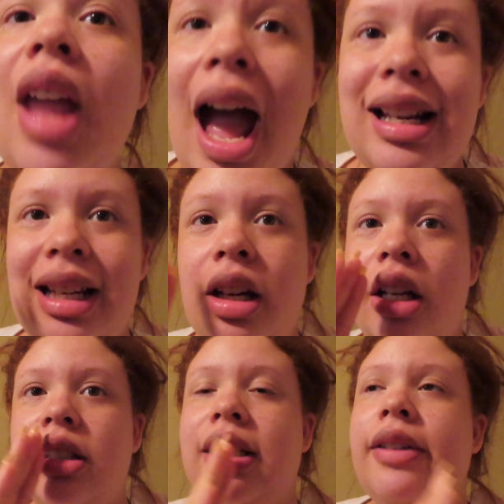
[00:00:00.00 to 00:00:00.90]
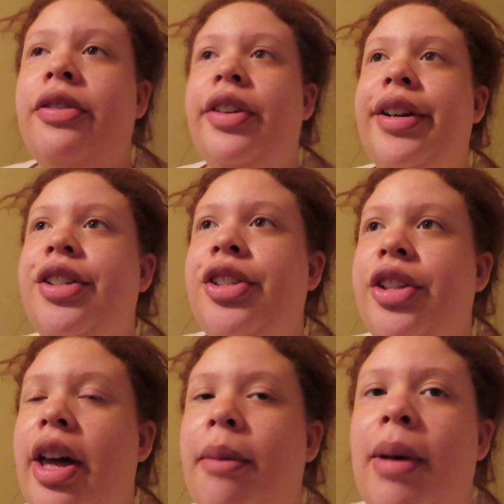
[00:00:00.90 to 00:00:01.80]
I didn't finish
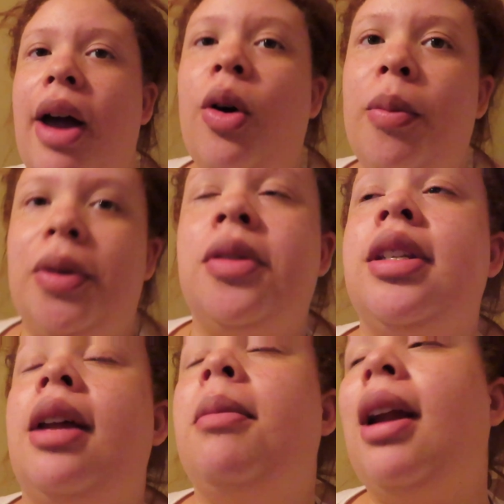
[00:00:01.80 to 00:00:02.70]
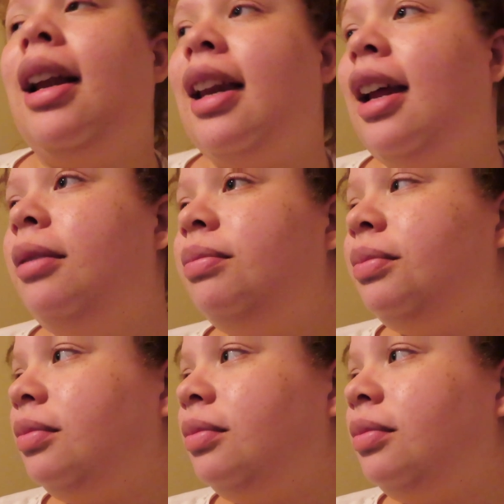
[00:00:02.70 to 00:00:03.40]
them. I almost did, but I didn't.